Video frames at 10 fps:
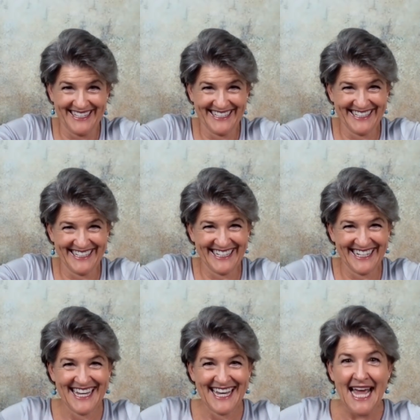
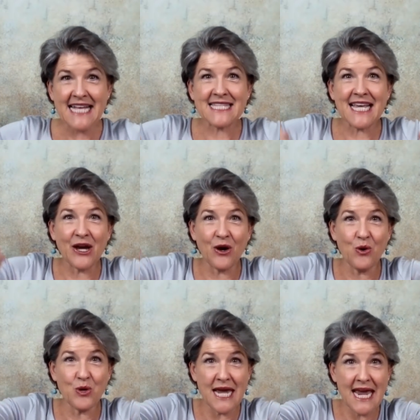and say
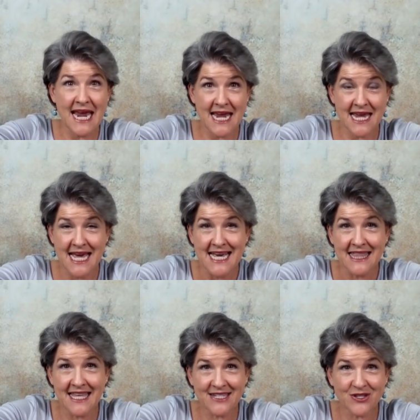okay
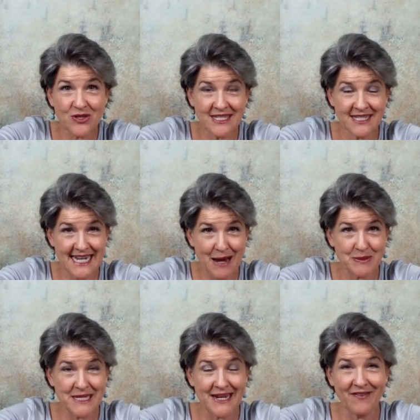these are the
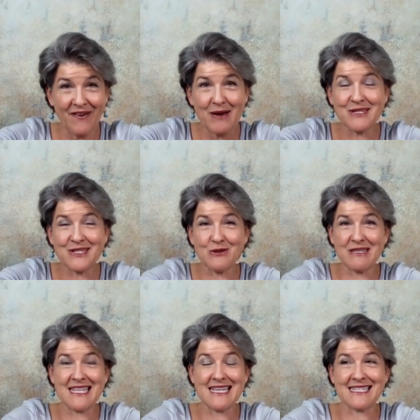steps and if i was
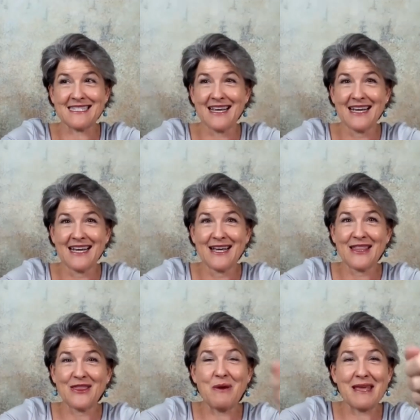doing this
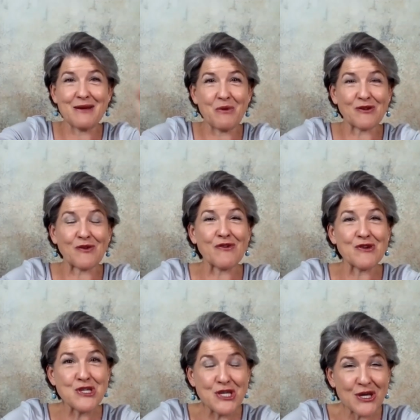the way that worked for
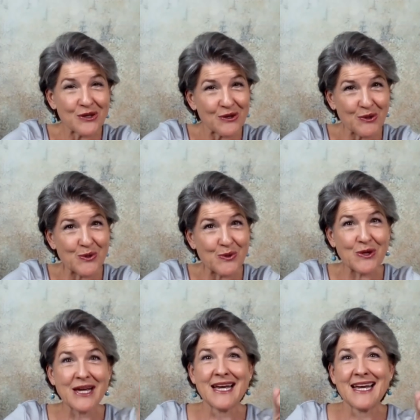you
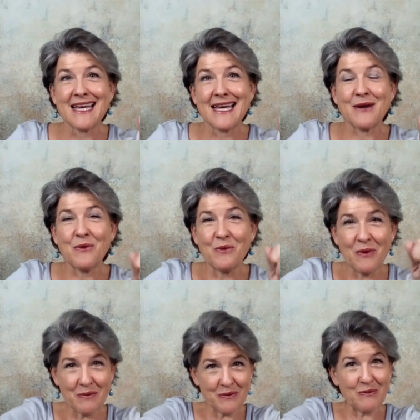
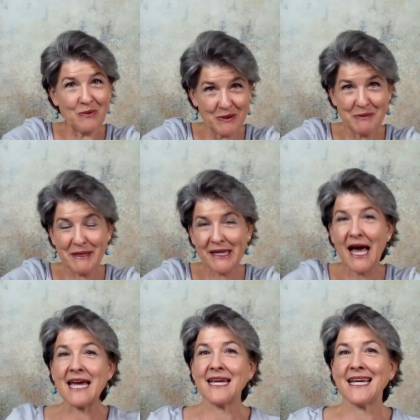what what would it be
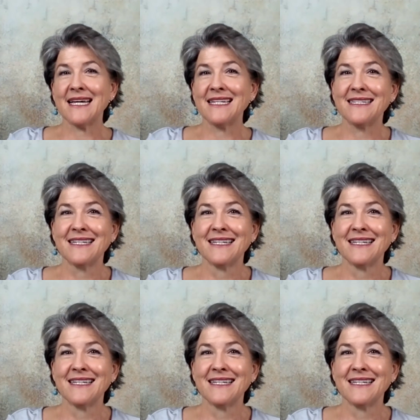like? And